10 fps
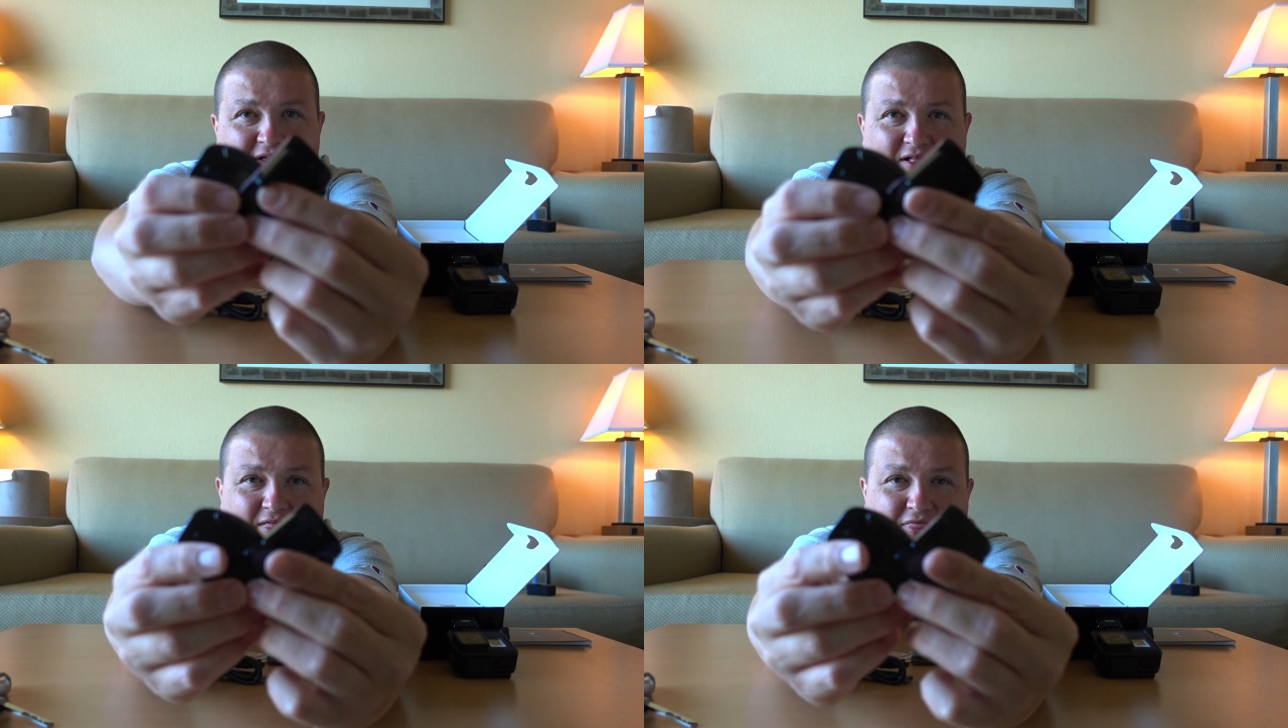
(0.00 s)

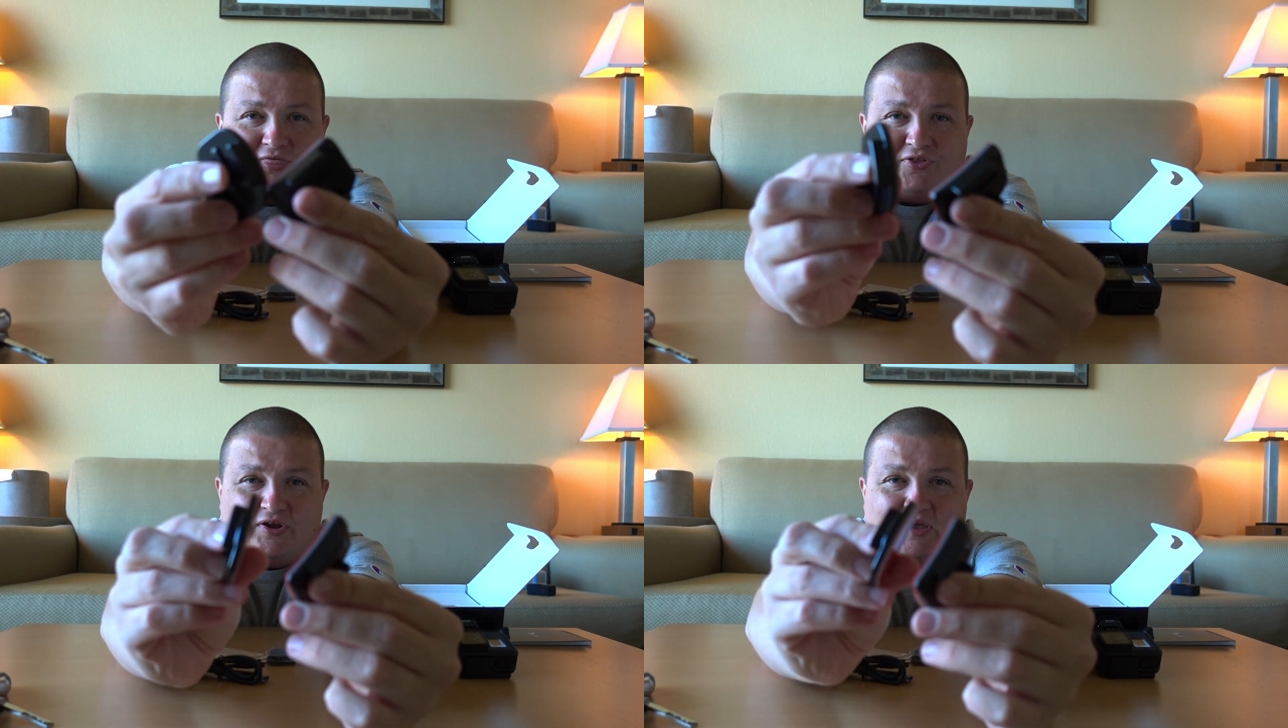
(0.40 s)
little
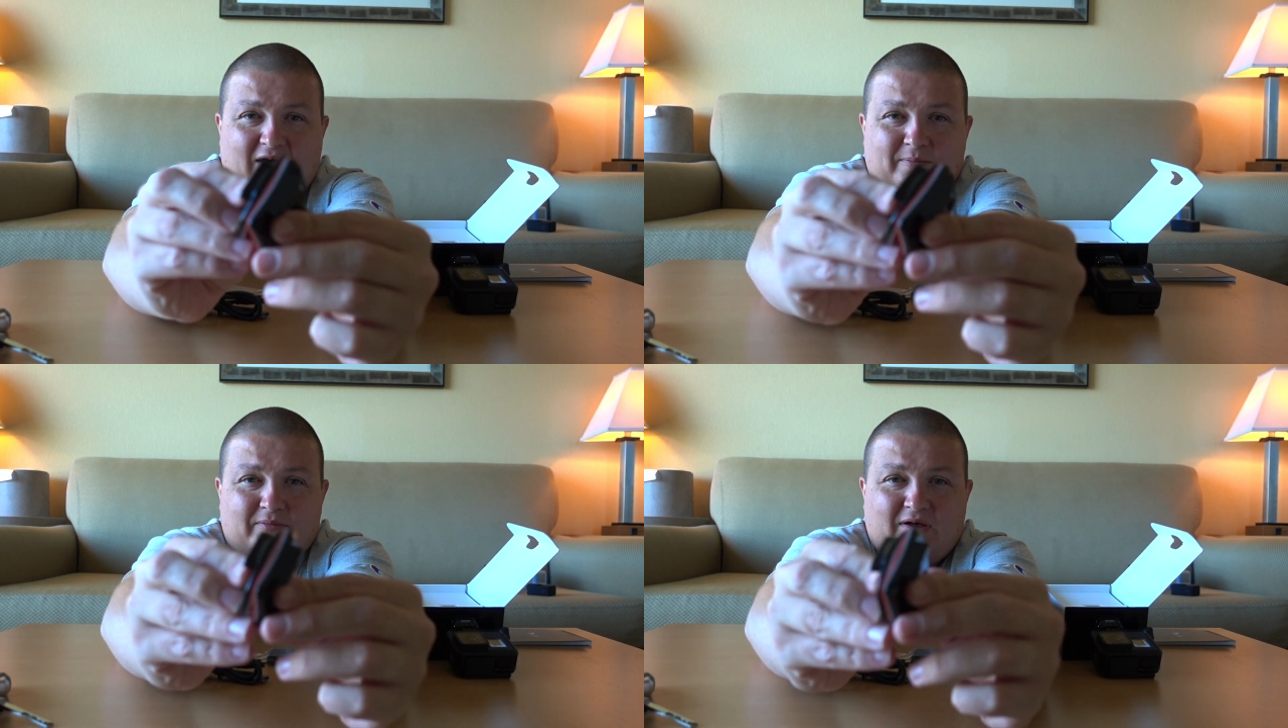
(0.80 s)

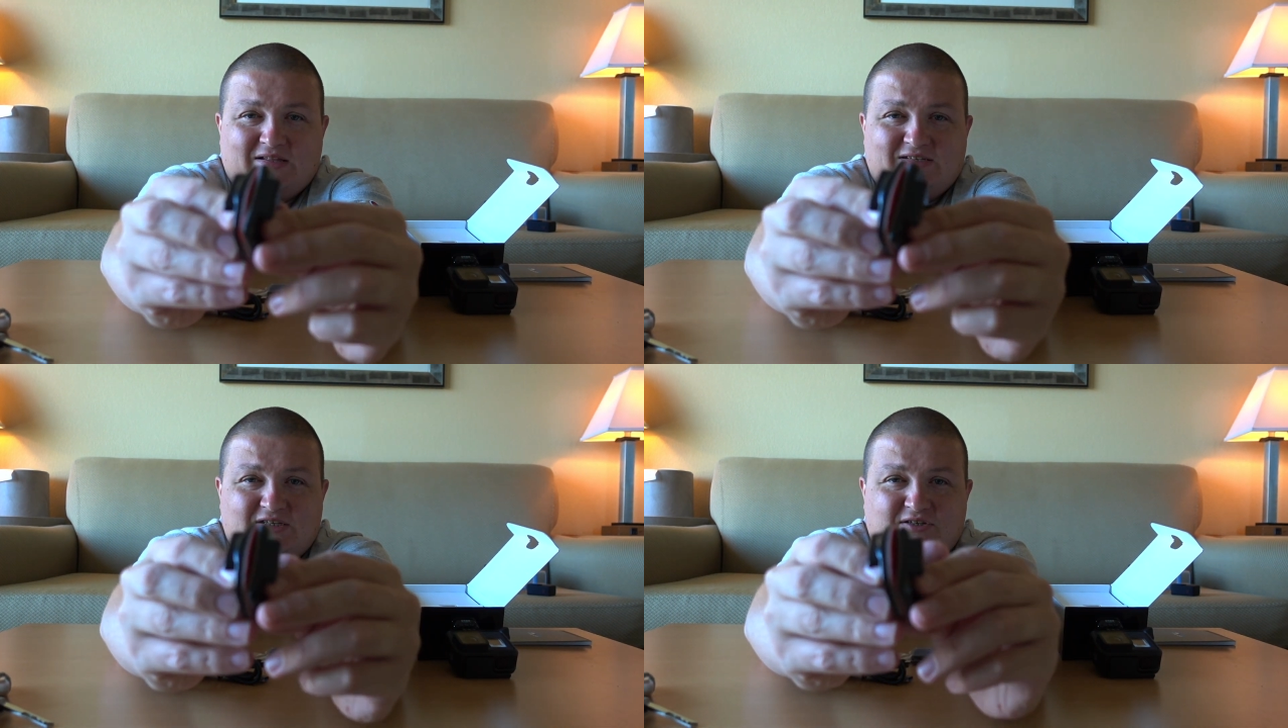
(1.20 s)
3M
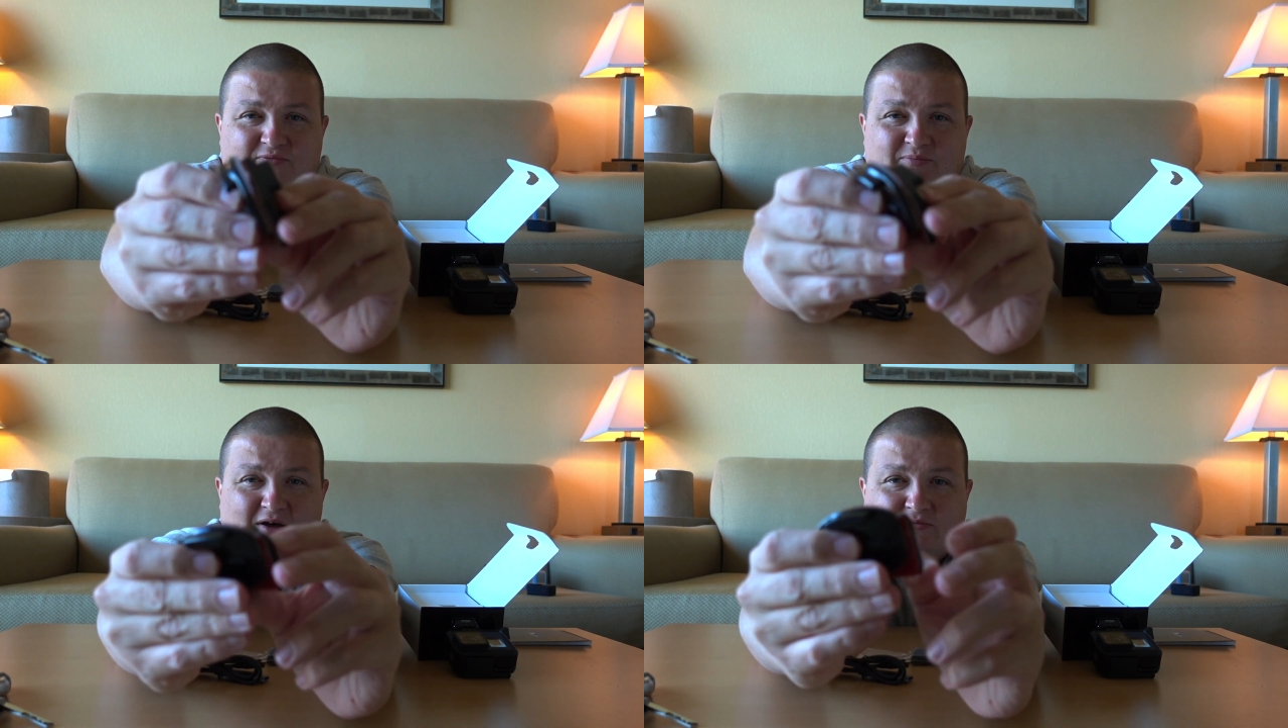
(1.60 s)

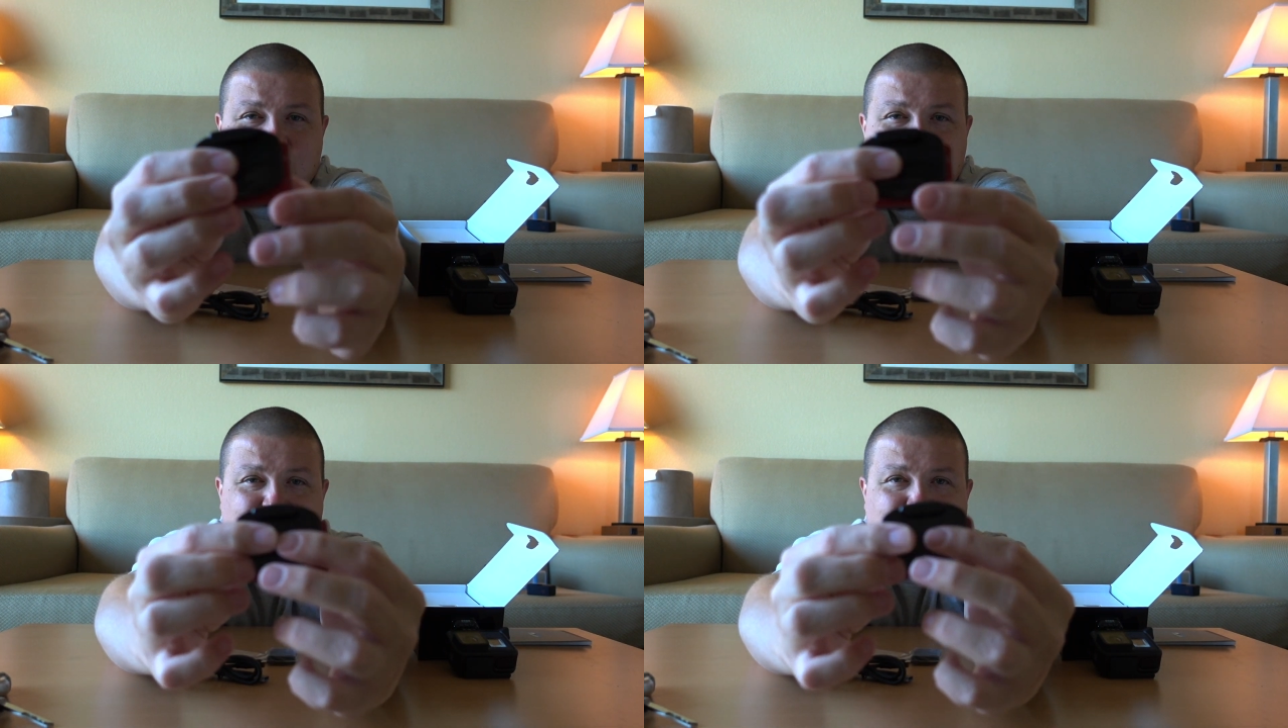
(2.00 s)
adhesive
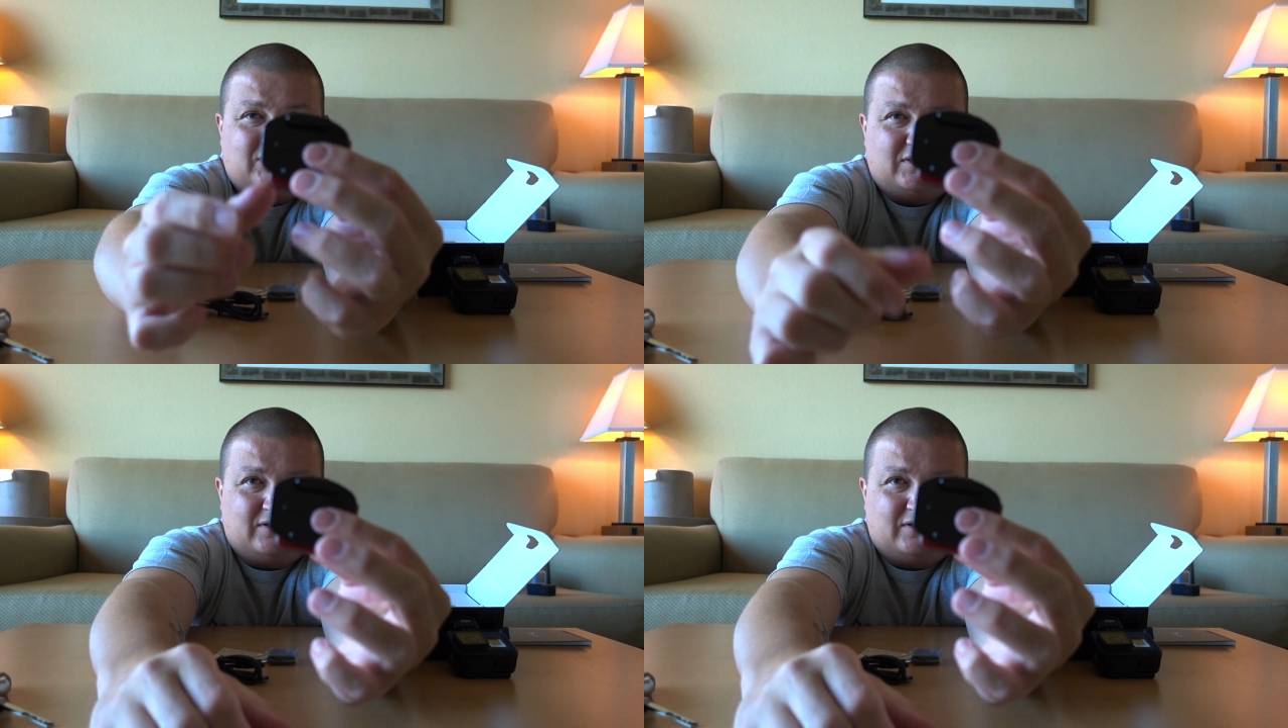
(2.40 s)
mounts.